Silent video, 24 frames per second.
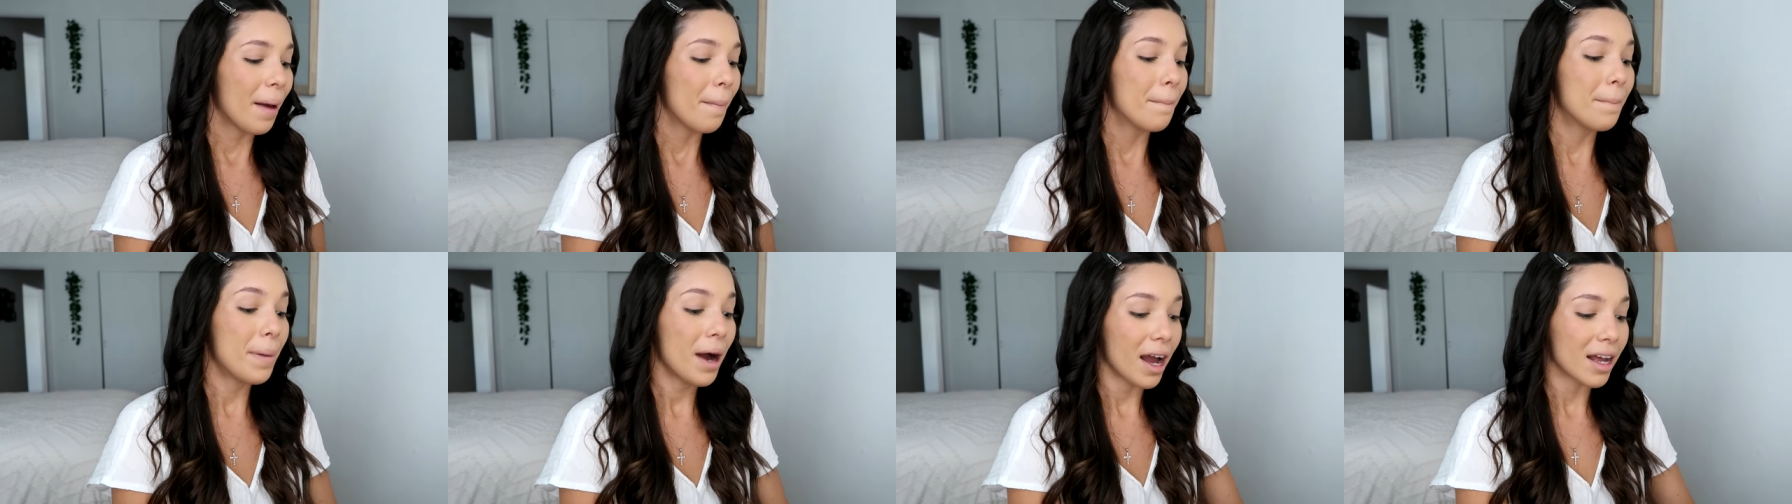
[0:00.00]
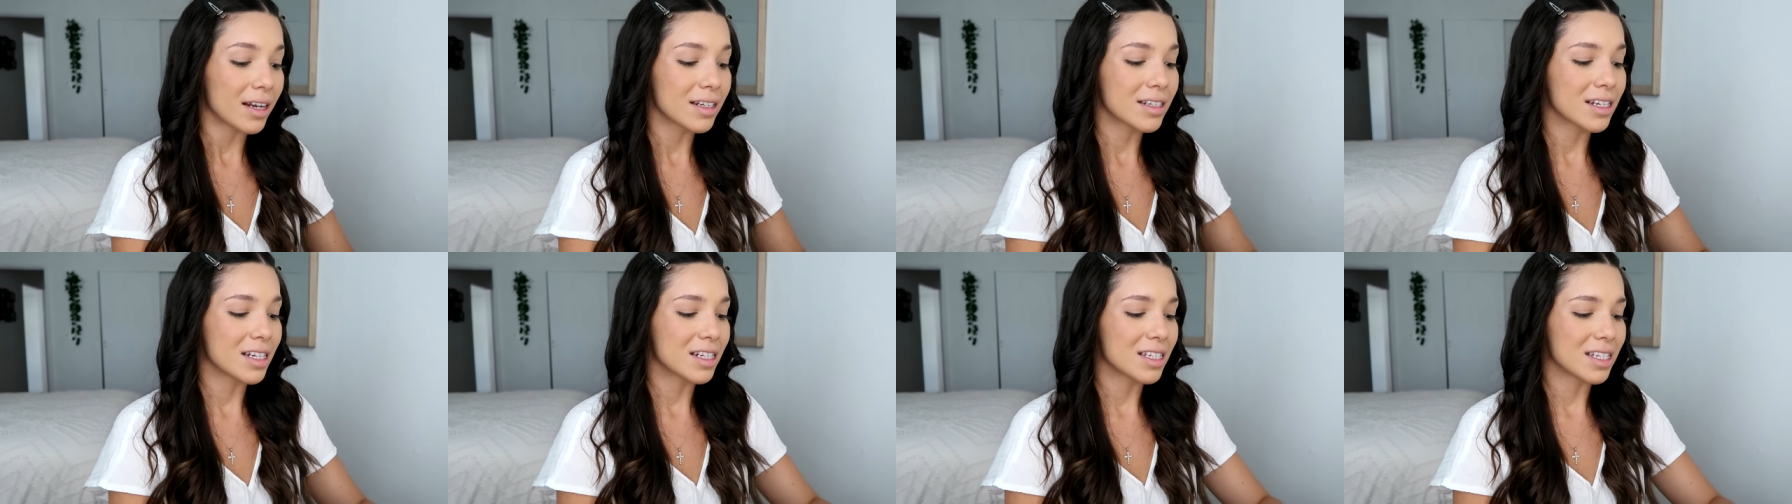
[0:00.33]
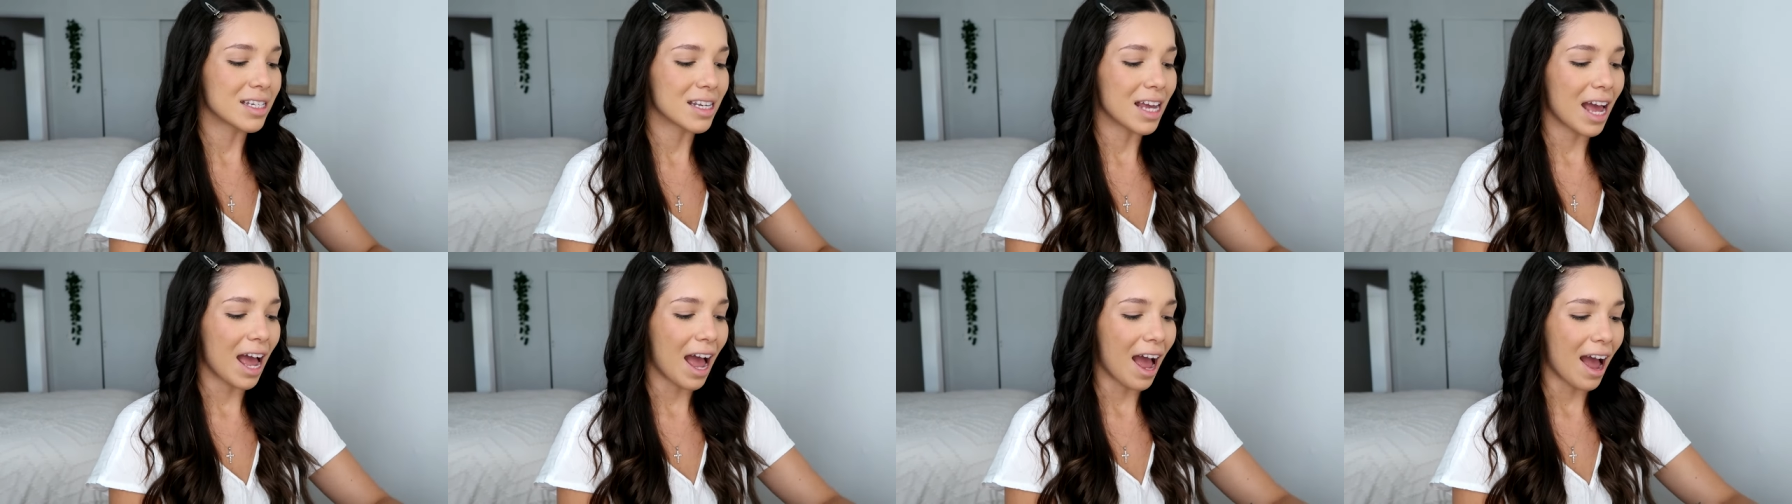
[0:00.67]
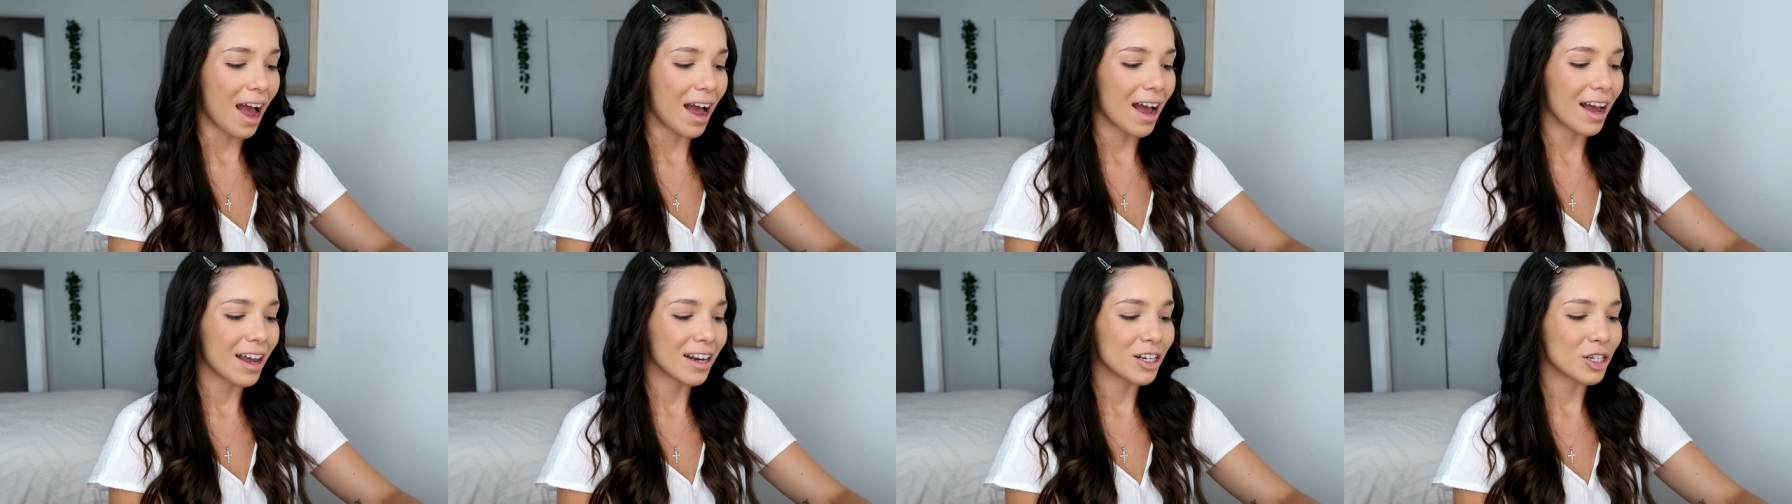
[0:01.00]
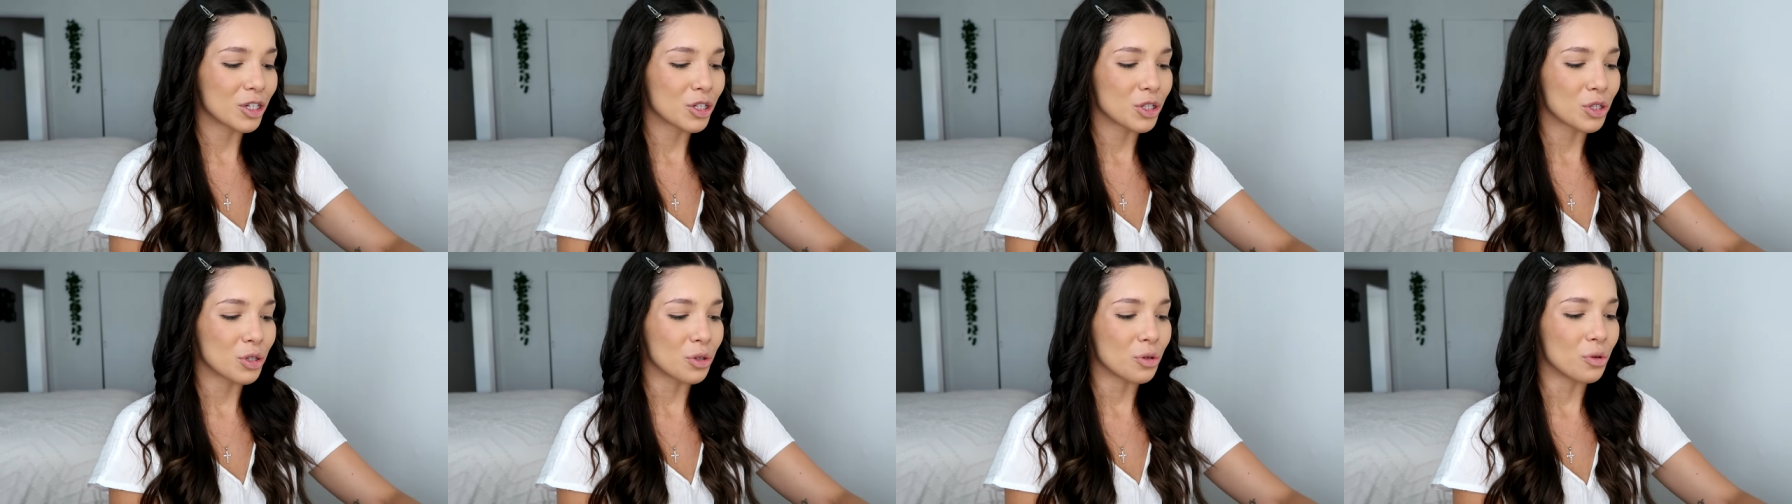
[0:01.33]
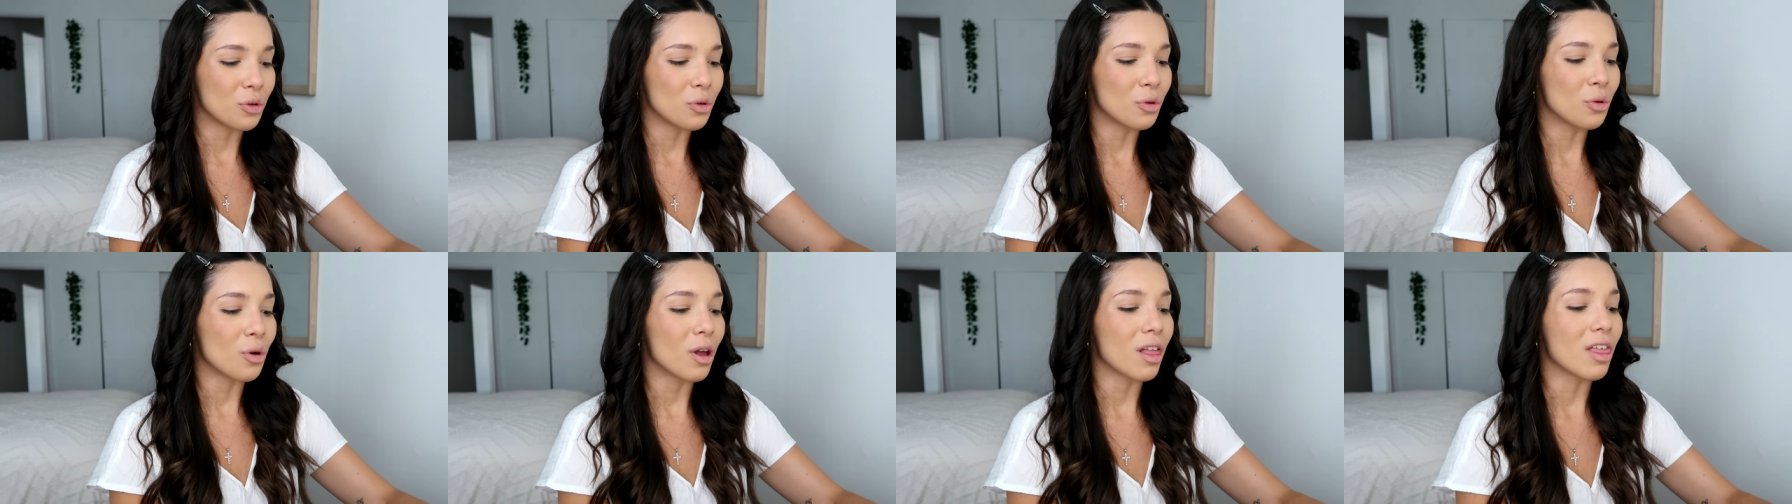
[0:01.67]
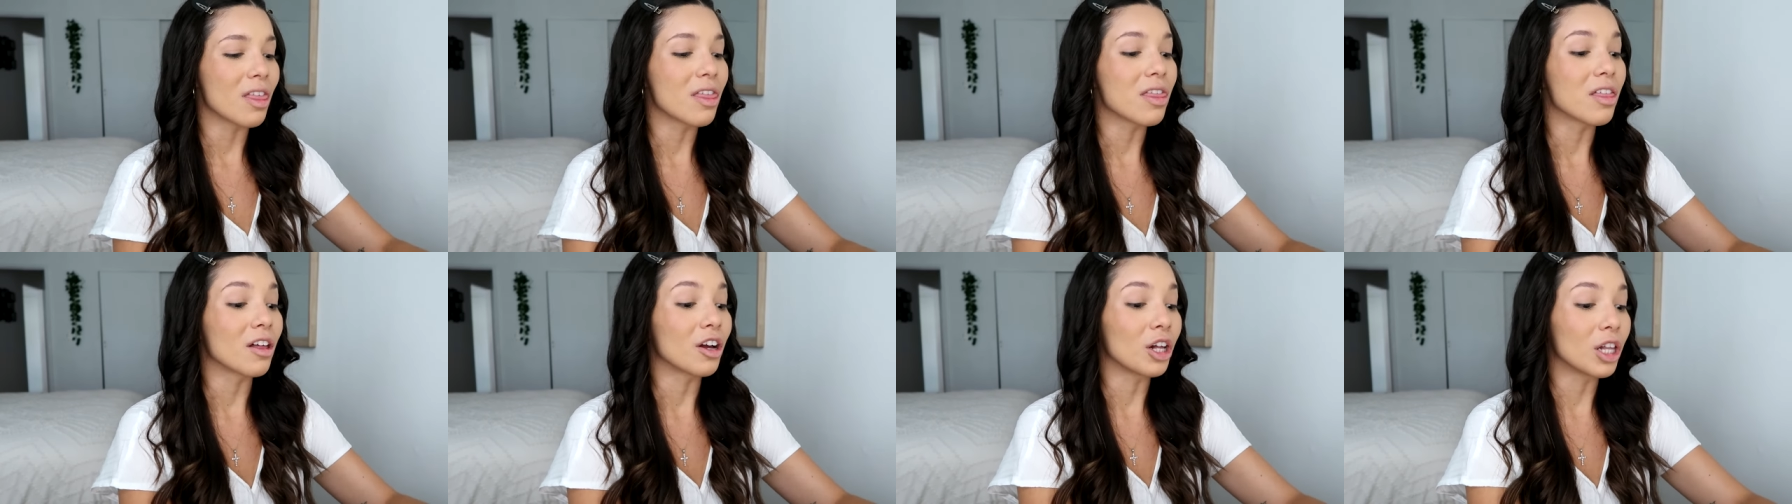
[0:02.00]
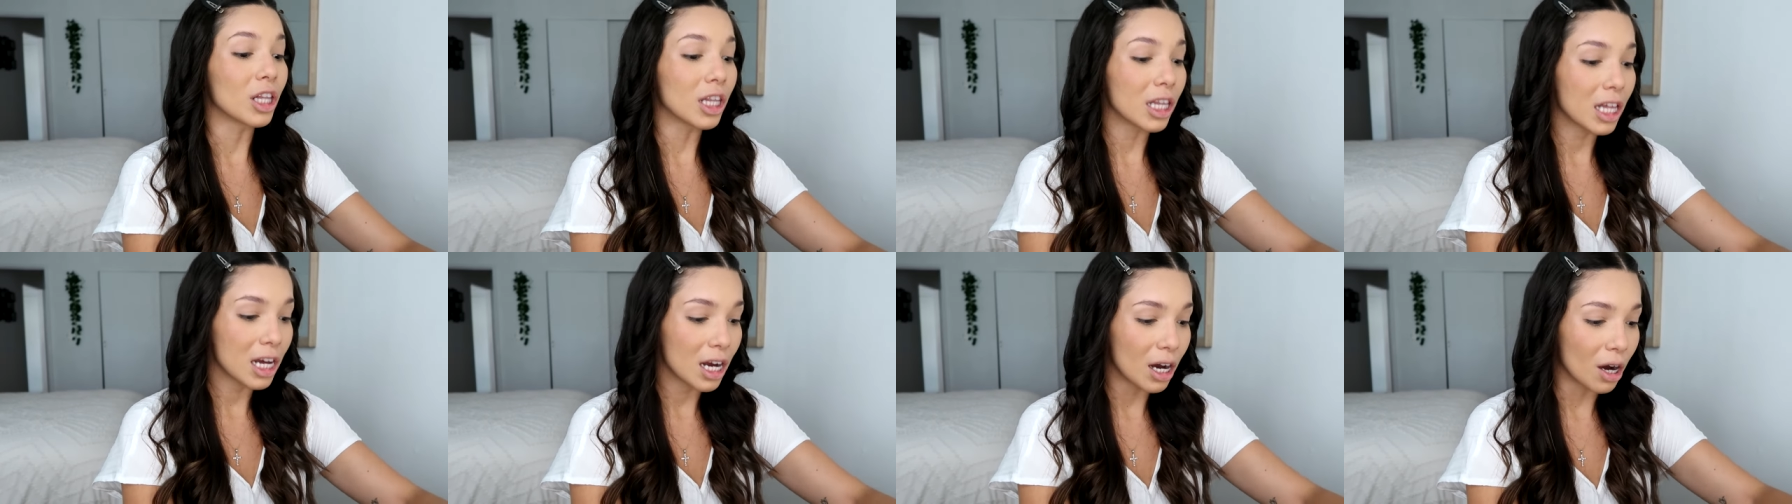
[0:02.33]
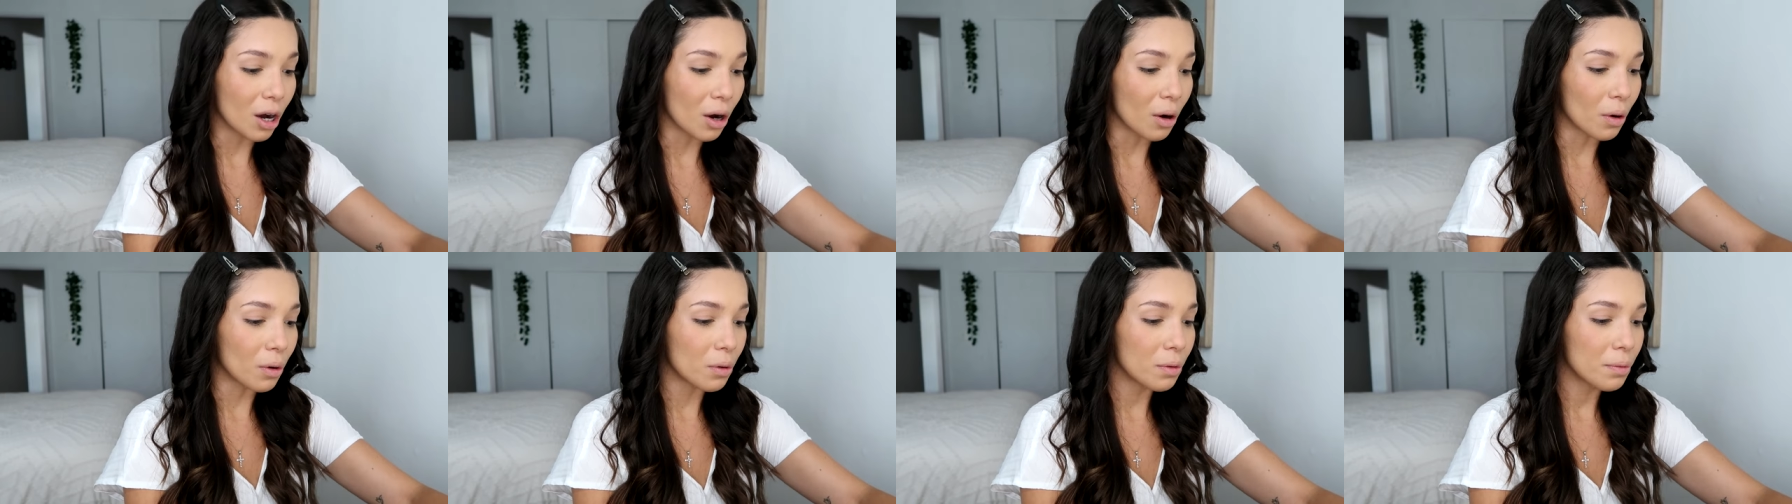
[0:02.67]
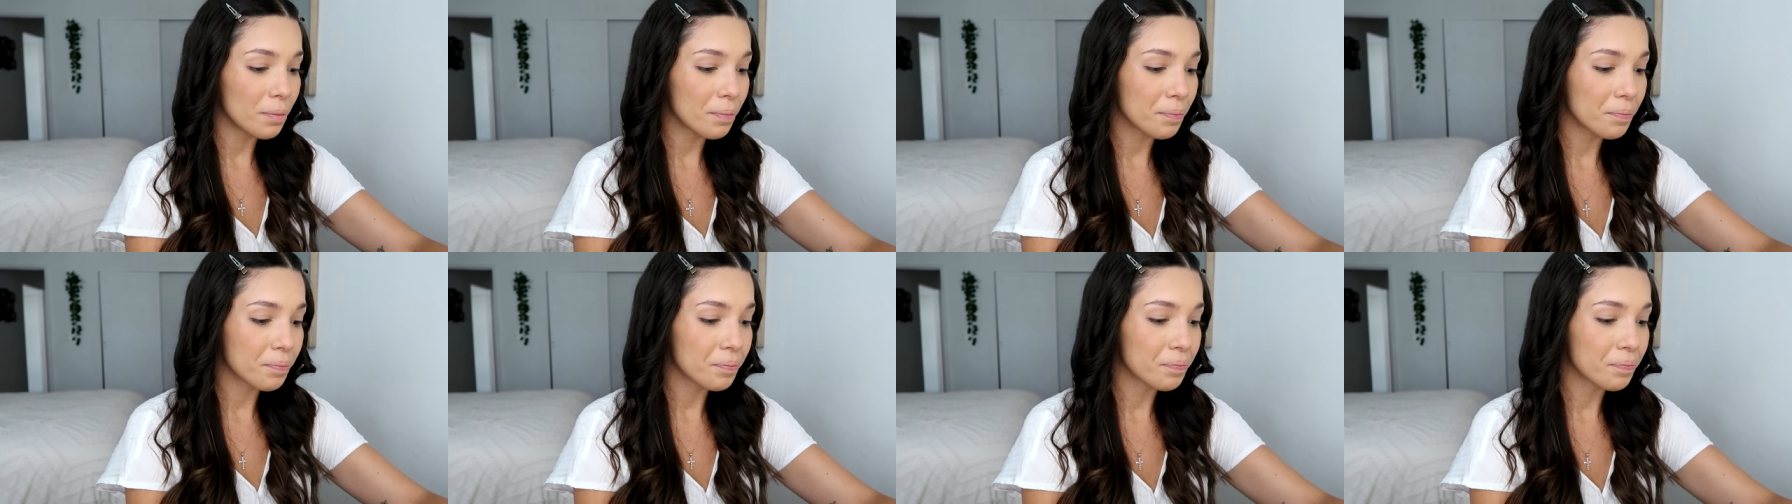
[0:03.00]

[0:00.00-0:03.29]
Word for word: But to add to the glow,